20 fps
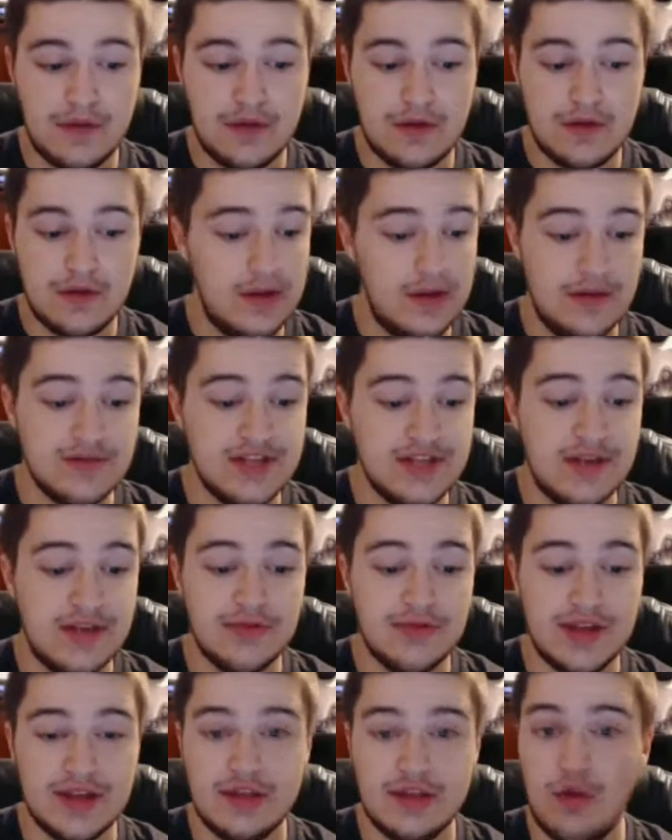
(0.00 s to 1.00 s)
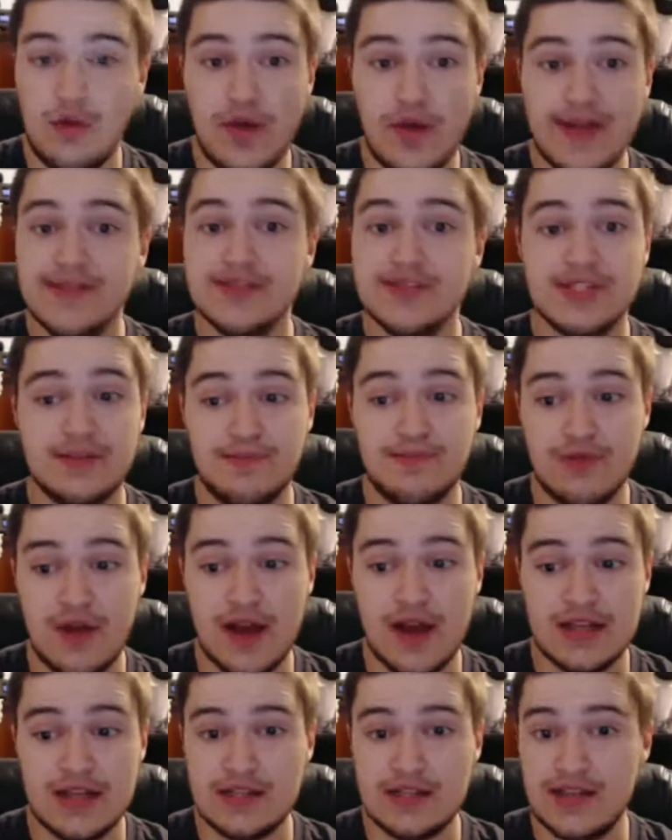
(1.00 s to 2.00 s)
He was able to get the win,
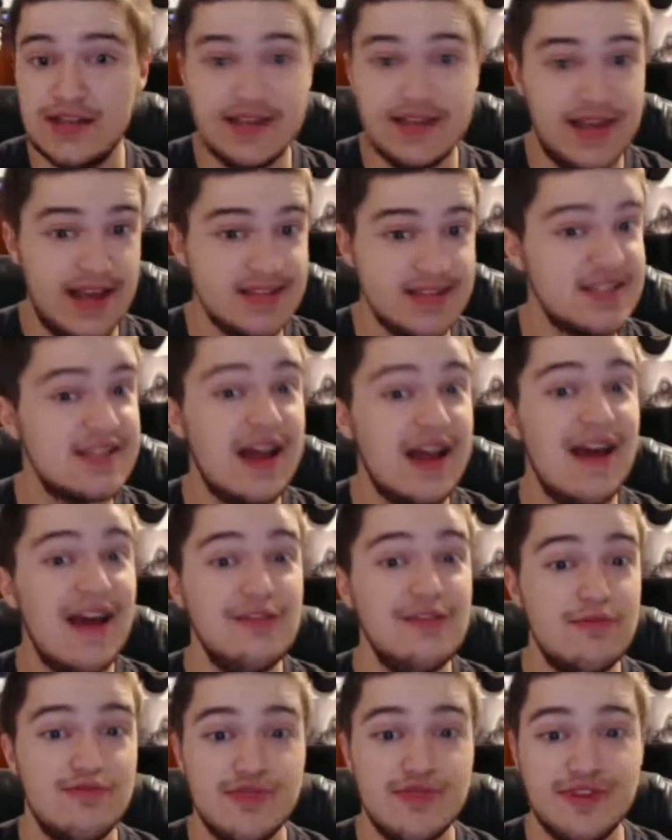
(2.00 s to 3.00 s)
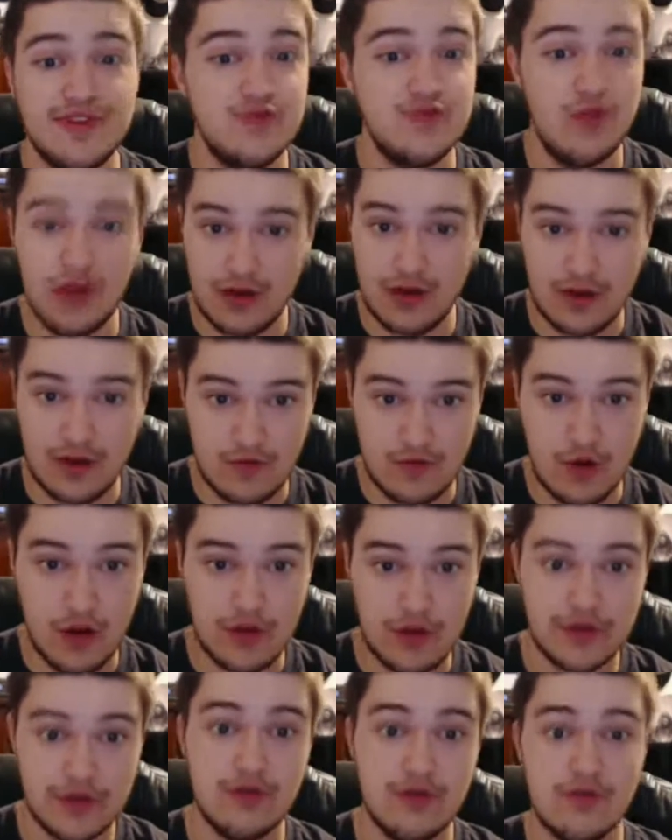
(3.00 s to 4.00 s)
surprisingly. Yes, Tyler Breeze won on
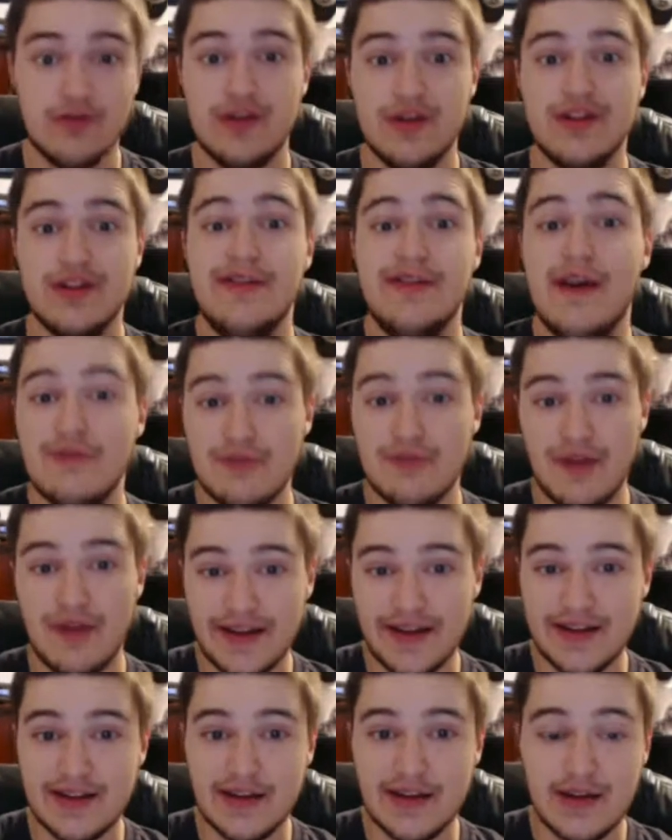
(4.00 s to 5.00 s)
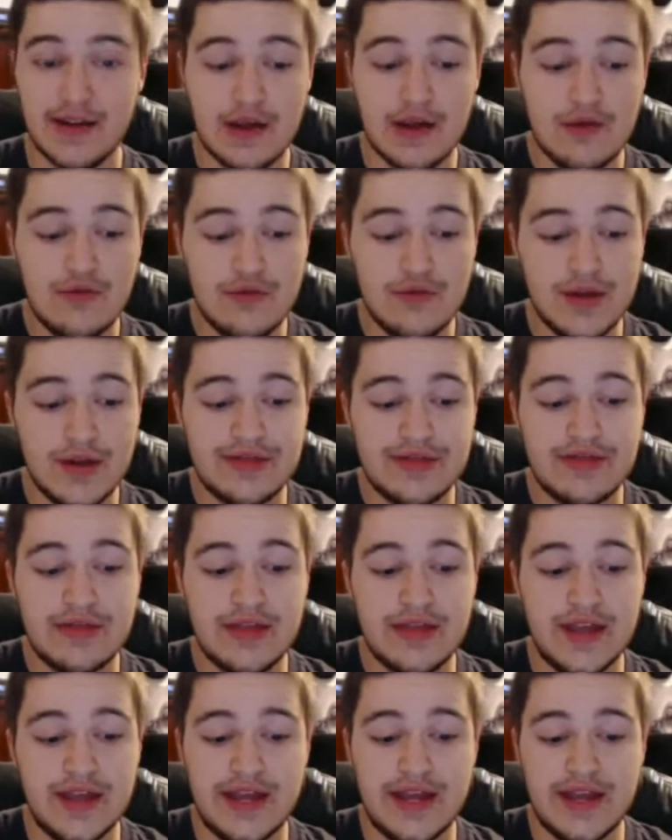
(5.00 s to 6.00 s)
Raw. You're reading that right, with
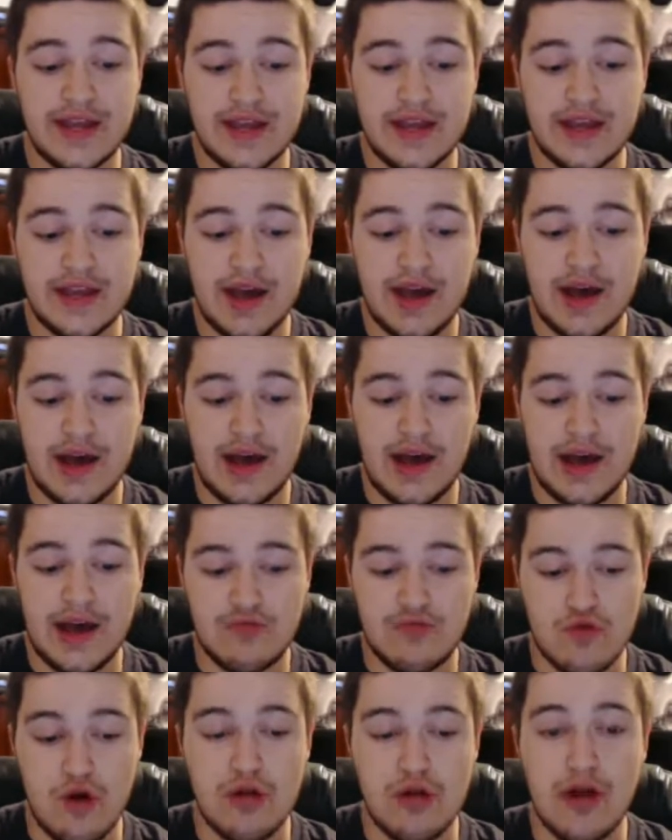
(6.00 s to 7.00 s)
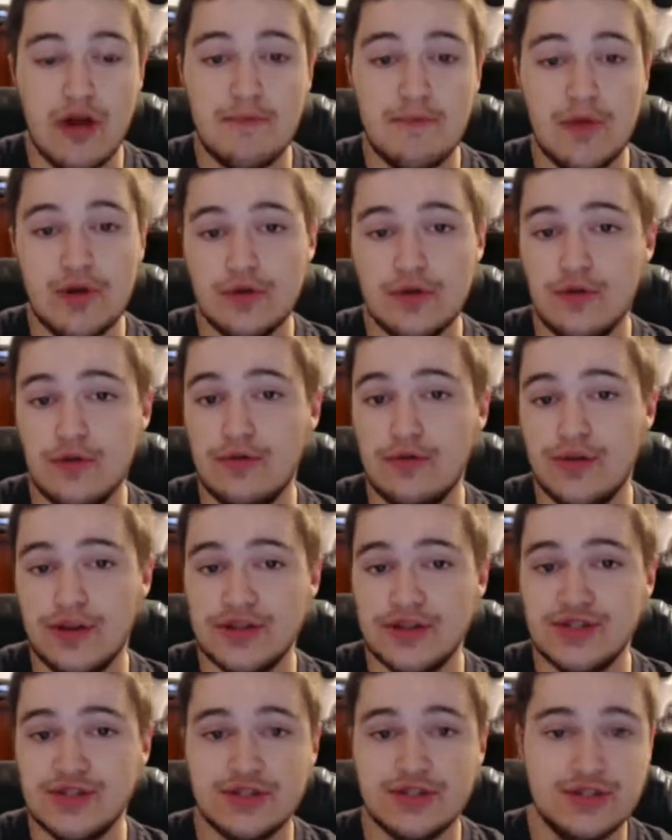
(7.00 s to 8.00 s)
the roll-up on
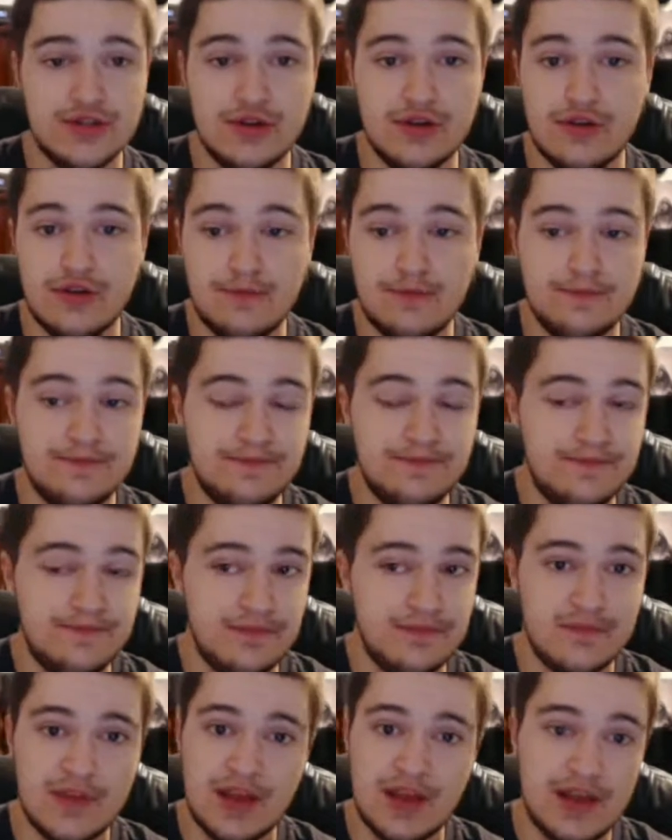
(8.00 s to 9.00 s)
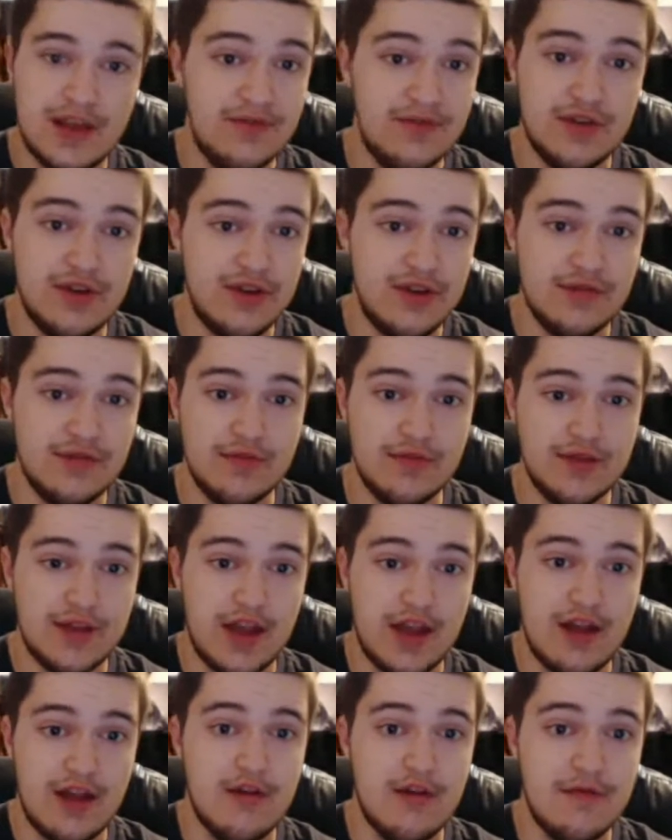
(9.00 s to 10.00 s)
Goldust. So even though I didn't really
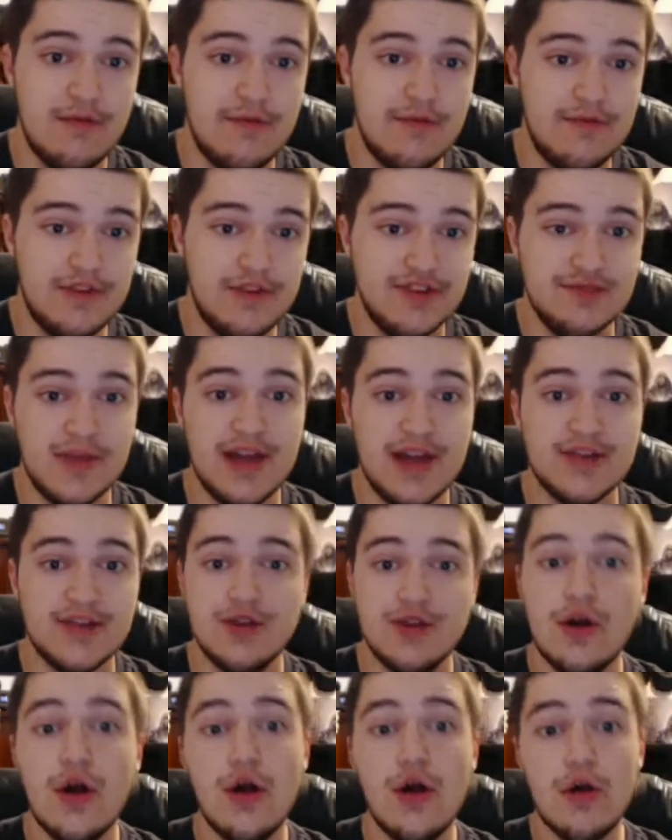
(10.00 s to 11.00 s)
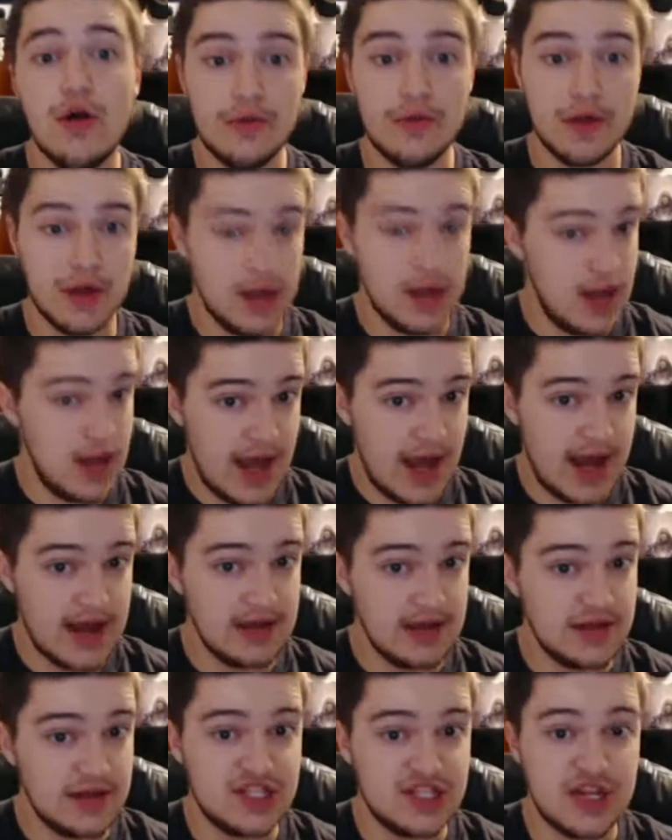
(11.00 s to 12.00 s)
care for this match at all, hey,
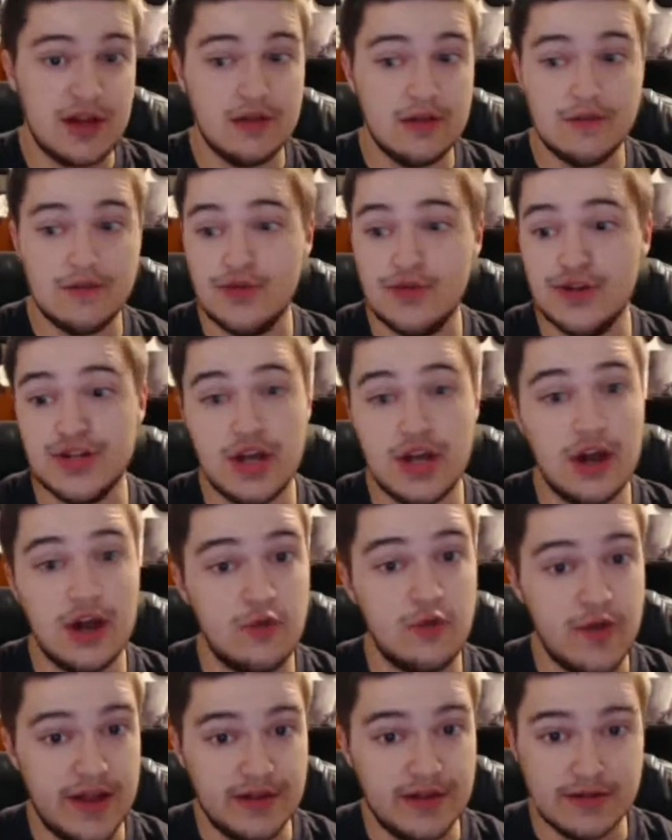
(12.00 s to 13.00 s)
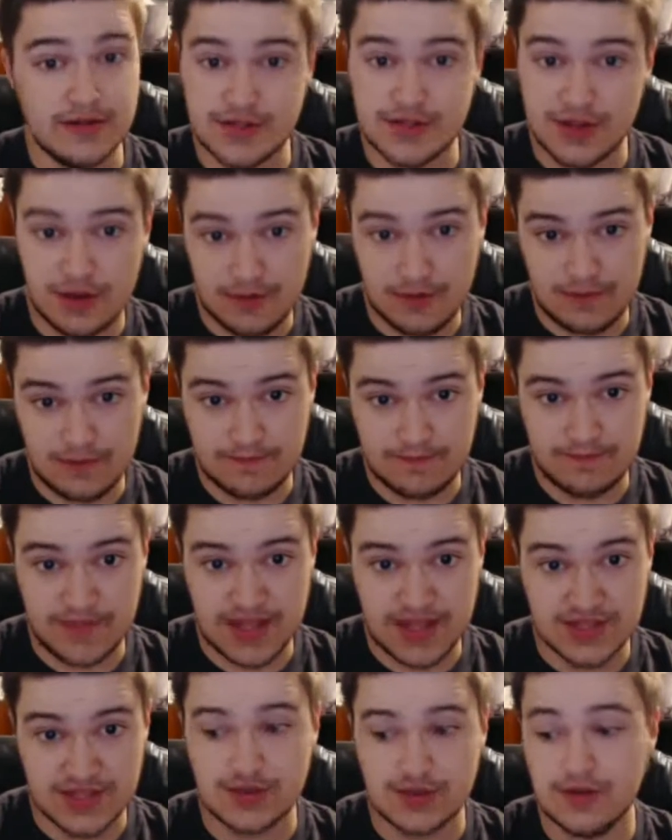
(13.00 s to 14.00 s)
at least Tyler Breeze got a win. So
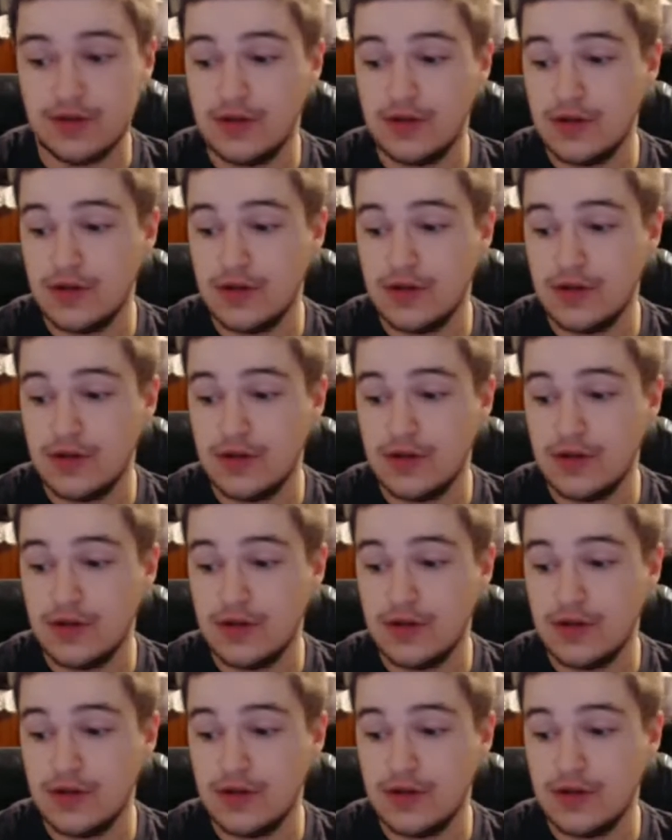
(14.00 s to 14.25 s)
that's good.